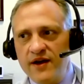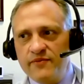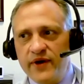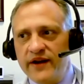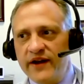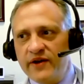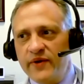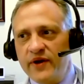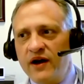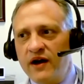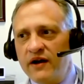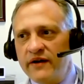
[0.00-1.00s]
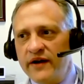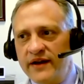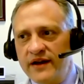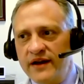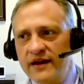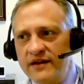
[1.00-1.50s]
But here we are,
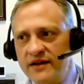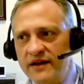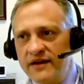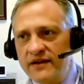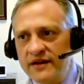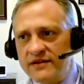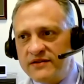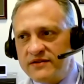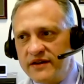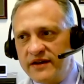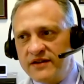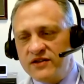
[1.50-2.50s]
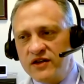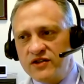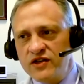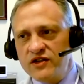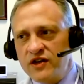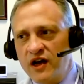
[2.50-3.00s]
and it's
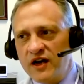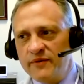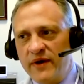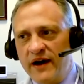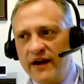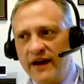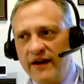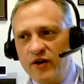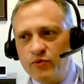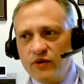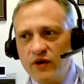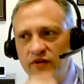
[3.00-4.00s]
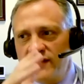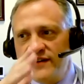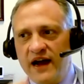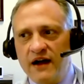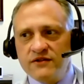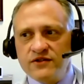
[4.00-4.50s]
good to talk about it. I hope we're on the
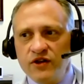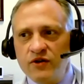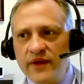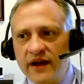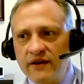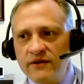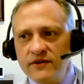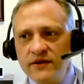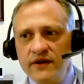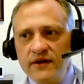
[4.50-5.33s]
downslope now.